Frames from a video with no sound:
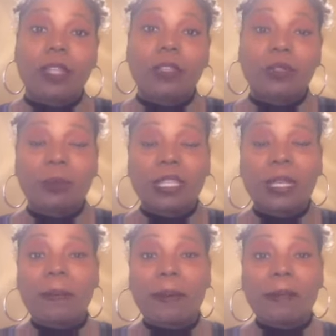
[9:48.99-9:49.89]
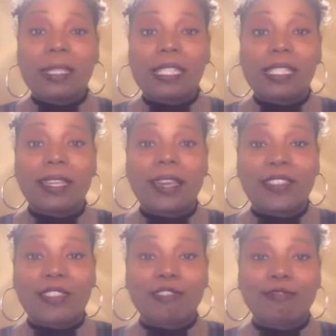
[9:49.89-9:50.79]
and you'll be keeping busy
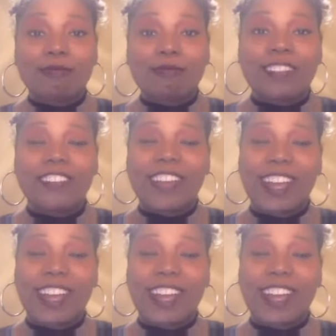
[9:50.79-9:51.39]
together. Okay?